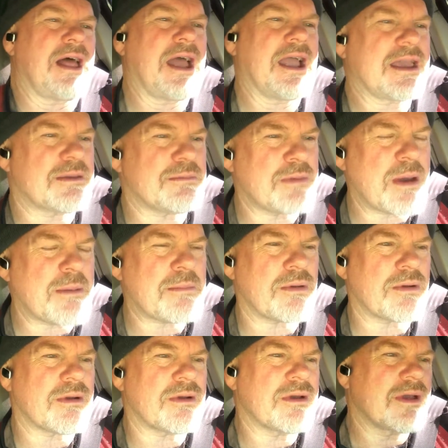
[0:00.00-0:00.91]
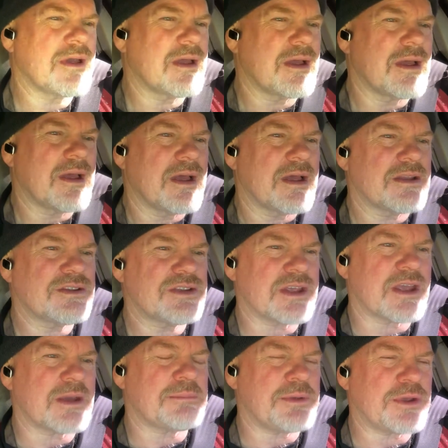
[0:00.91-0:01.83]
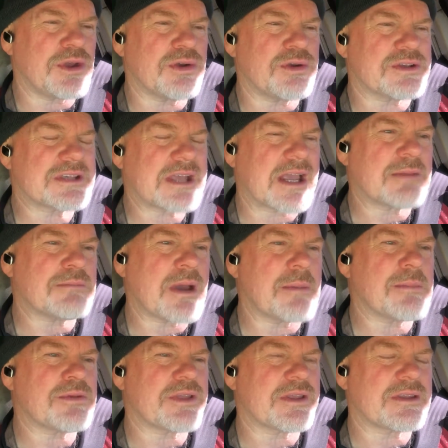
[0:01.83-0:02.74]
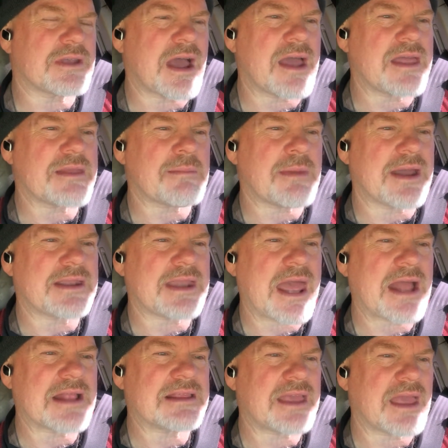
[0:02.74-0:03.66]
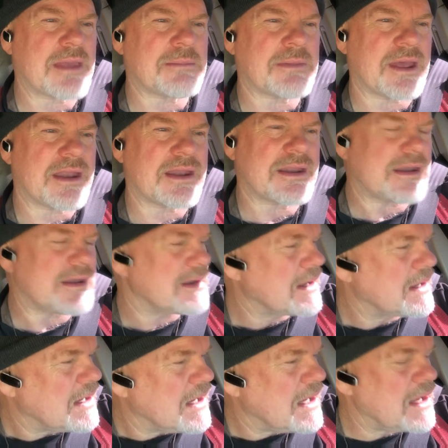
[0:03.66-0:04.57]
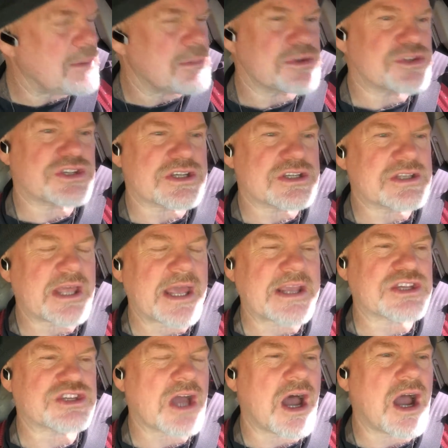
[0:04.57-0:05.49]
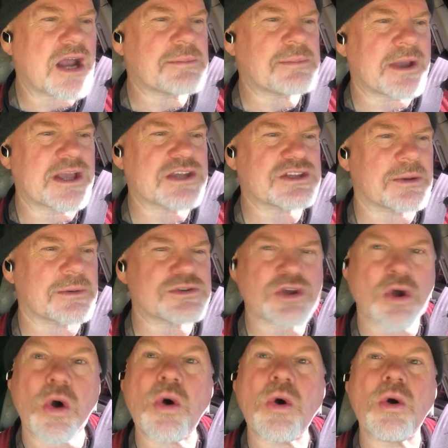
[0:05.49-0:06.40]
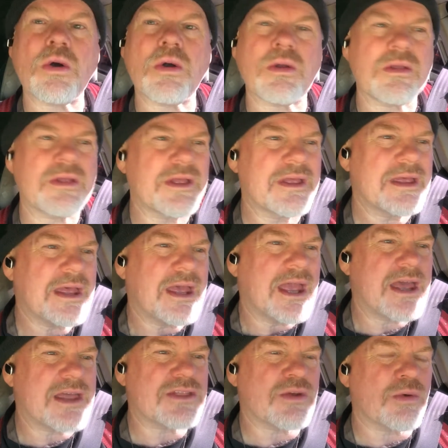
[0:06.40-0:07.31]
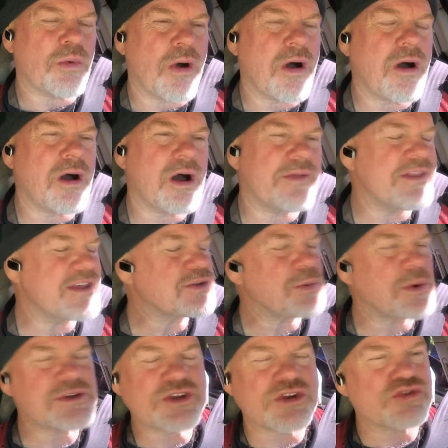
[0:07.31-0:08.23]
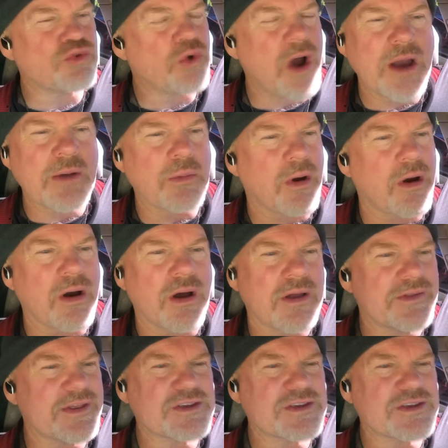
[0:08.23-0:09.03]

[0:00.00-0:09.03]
I can remember the abuse. I can remember the time that my dad came in and he was just like shocked because there was a hole in the wall, and this wasn't drywall.